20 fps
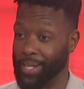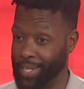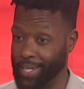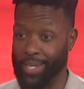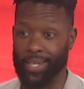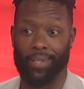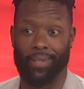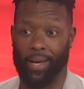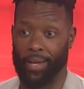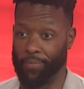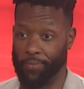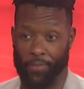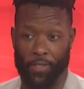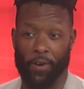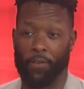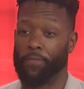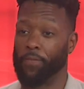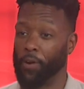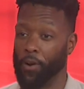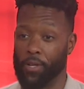get
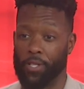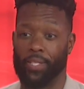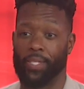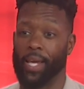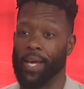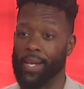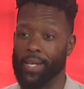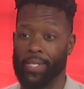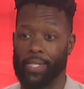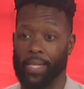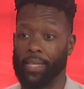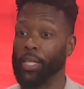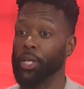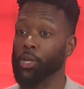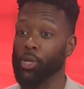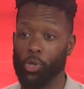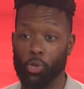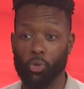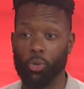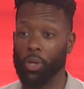the first taste at the
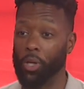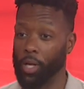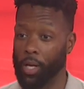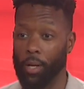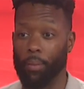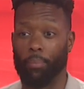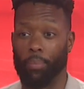new look